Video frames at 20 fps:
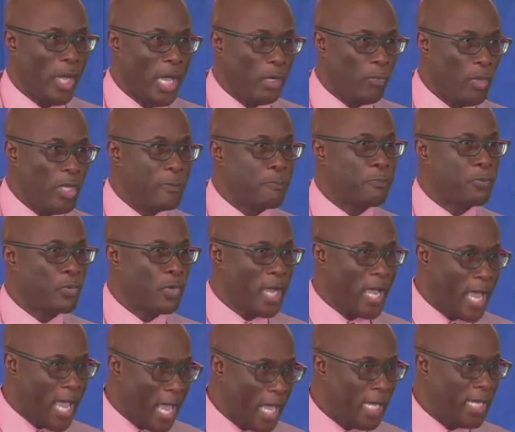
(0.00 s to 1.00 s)
When we
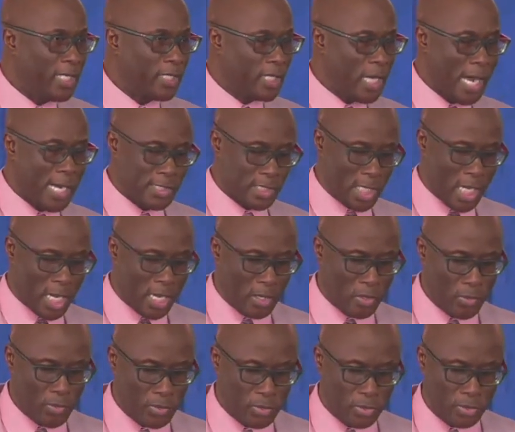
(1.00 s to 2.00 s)
pray in God's
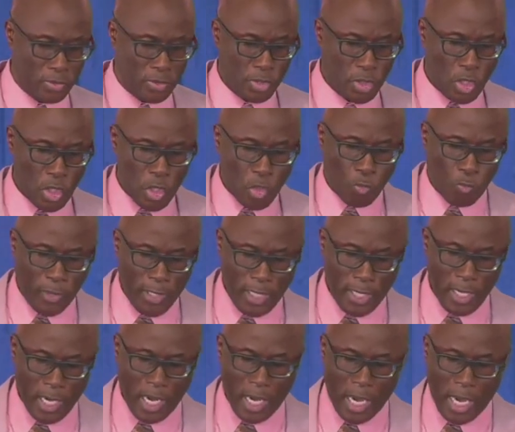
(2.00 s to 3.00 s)
house,
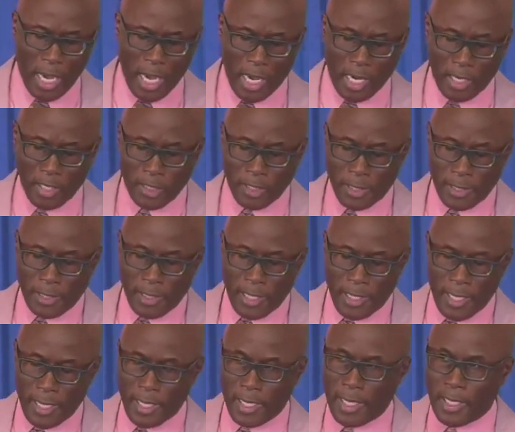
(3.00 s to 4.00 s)
we are
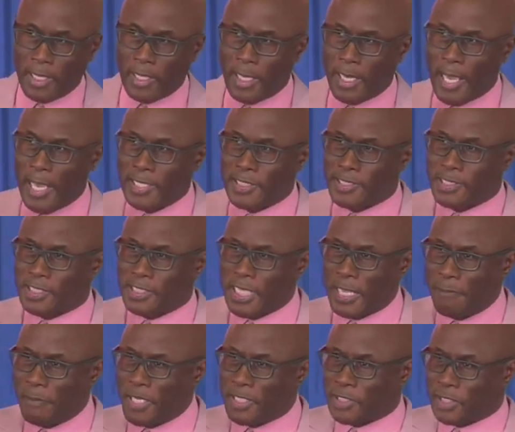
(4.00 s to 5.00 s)

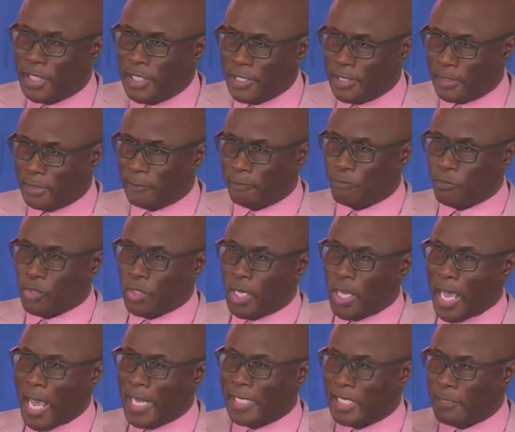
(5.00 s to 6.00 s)
exhibiting
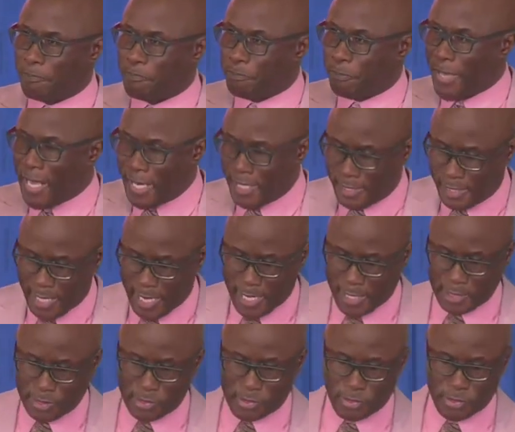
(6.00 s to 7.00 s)
a
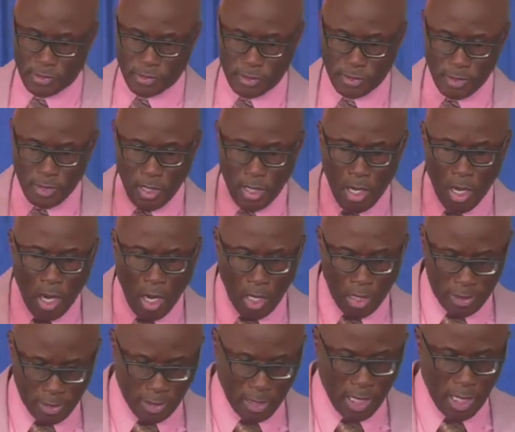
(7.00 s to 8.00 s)
dependence
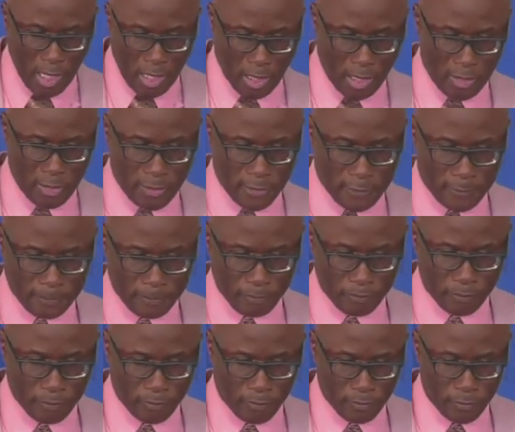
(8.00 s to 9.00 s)
on God.
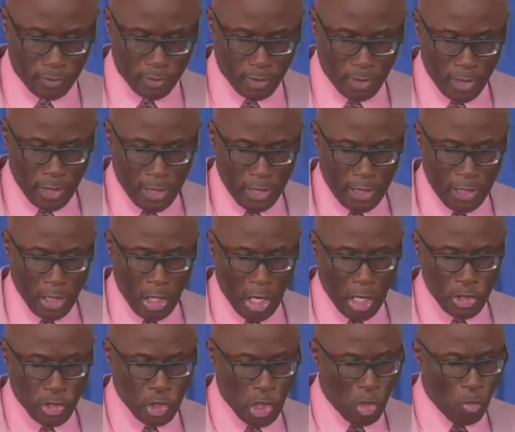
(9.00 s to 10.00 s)
He
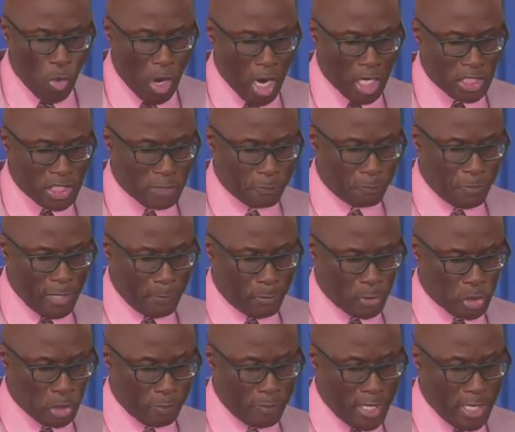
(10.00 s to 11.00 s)
also wants
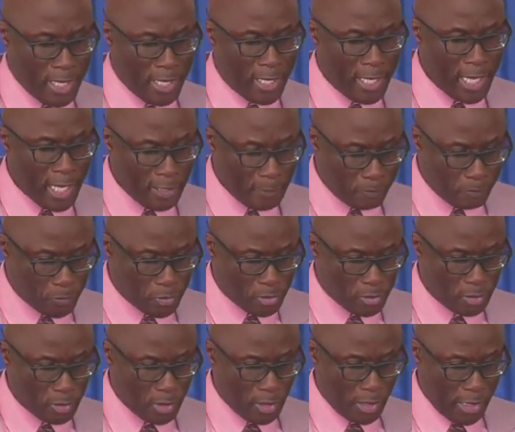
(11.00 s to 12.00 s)
people to be
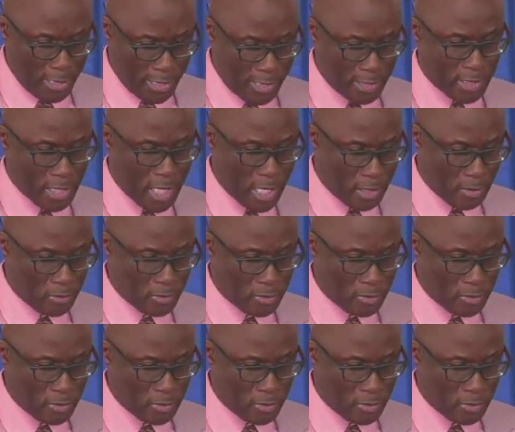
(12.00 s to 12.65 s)
helped in his